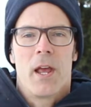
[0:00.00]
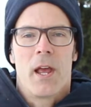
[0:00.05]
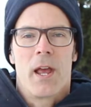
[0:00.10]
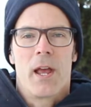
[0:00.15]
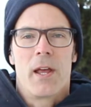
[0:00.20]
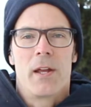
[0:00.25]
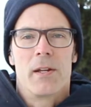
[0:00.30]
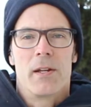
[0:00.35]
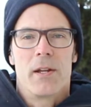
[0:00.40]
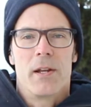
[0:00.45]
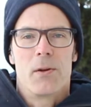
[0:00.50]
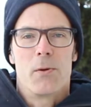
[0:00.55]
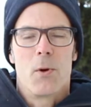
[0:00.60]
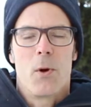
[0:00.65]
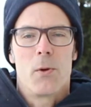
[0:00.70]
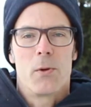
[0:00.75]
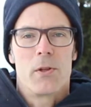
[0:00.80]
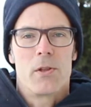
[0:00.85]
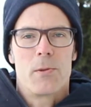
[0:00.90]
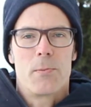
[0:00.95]
and
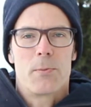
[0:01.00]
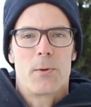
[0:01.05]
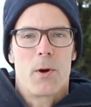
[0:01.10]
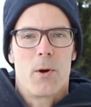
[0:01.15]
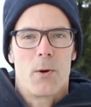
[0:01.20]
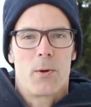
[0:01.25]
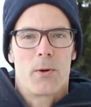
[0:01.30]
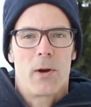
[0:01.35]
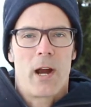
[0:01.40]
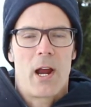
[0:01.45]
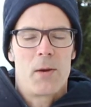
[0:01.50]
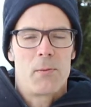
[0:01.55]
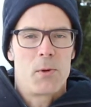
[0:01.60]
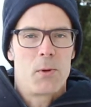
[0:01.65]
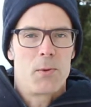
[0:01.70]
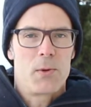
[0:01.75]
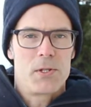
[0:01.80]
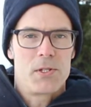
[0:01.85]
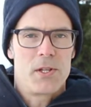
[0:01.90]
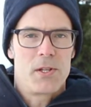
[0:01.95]
enrolled in the program,
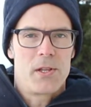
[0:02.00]
and was